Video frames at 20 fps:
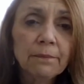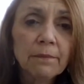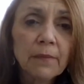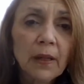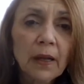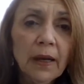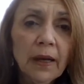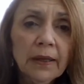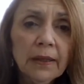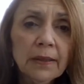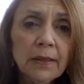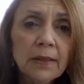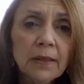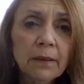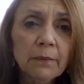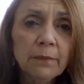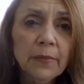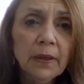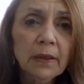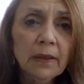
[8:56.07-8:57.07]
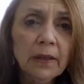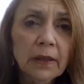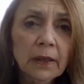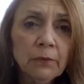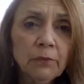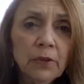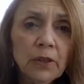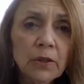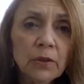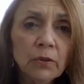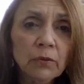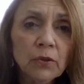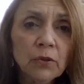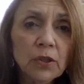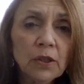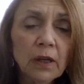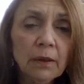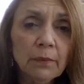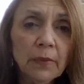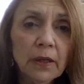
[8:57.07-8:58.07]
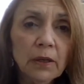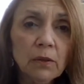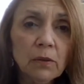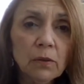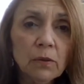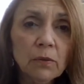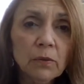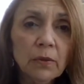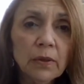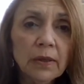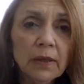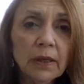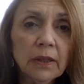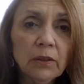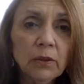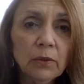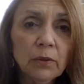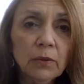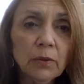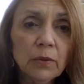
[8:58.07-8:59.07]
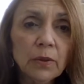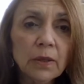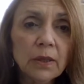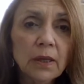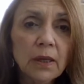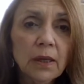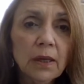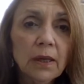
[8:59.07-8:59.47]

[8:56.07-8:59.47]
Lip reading: I had something that I researched on my own that I use.